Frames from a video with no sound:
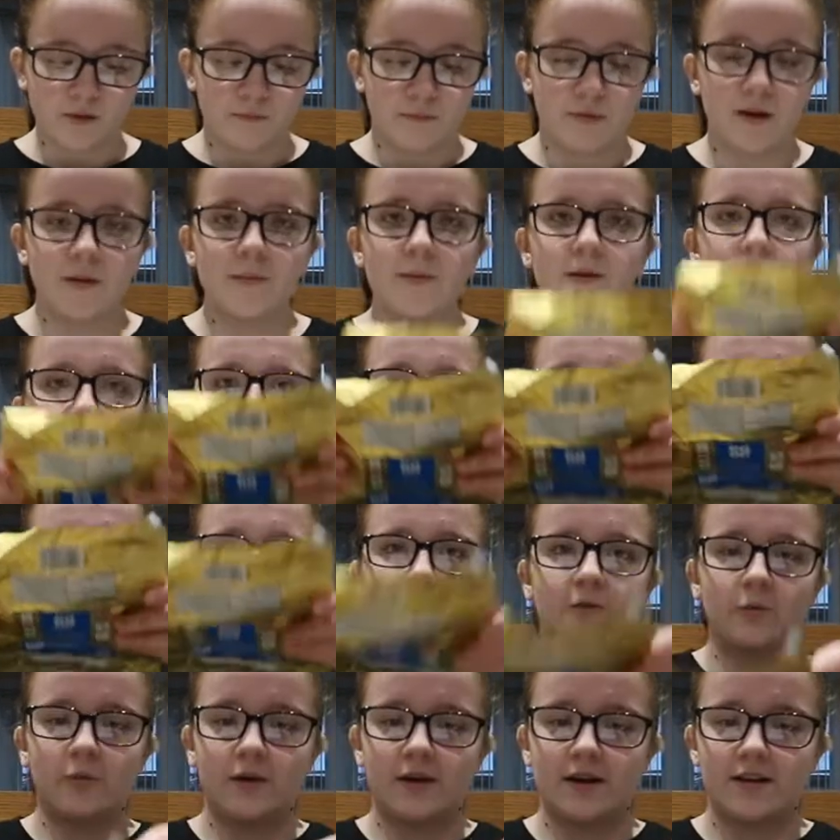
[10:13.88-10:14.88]
Maybe
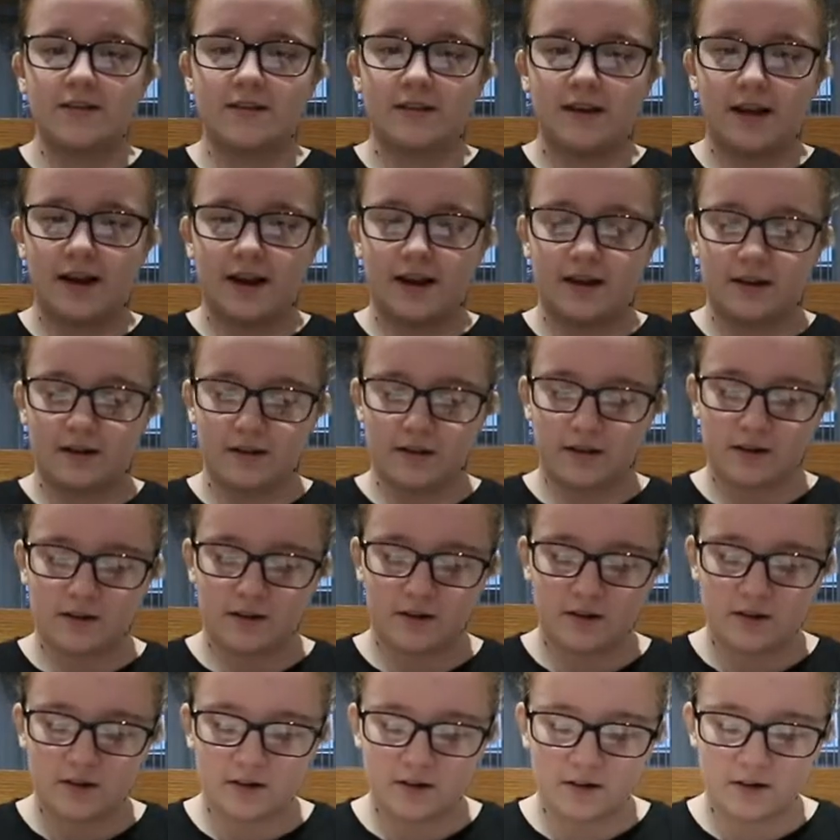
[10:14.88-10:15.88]
this weighs like
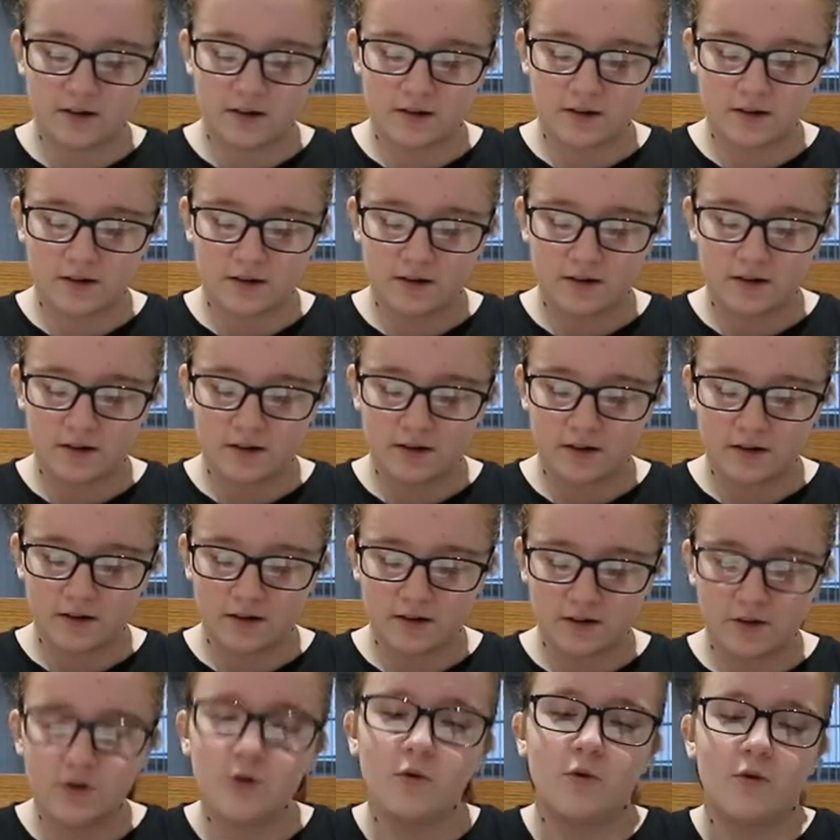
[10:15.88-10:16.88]

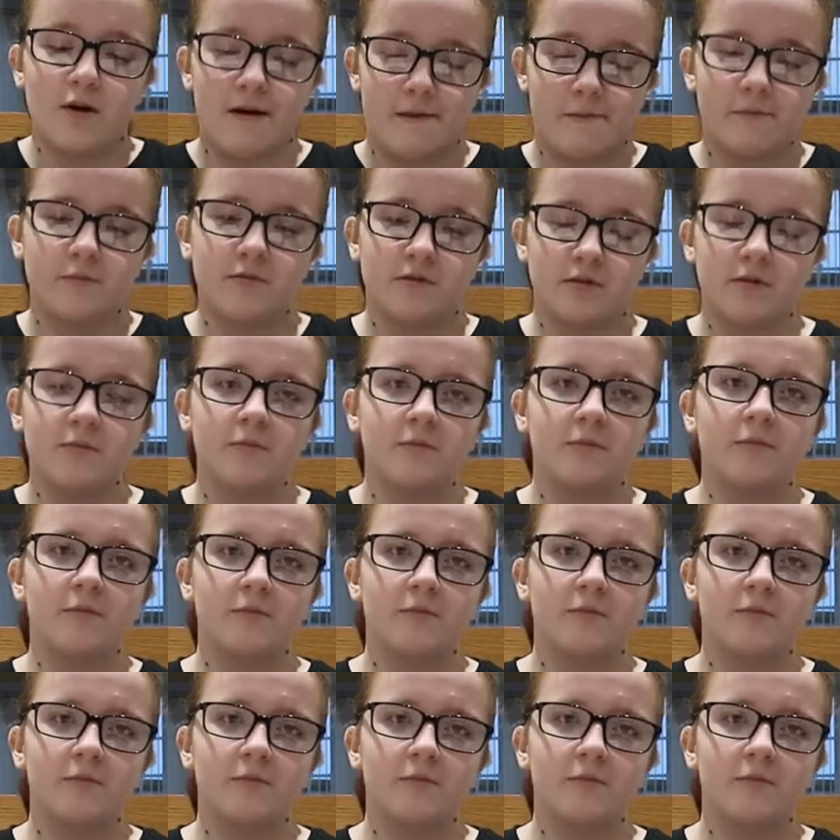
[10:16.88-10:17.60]
2 grams.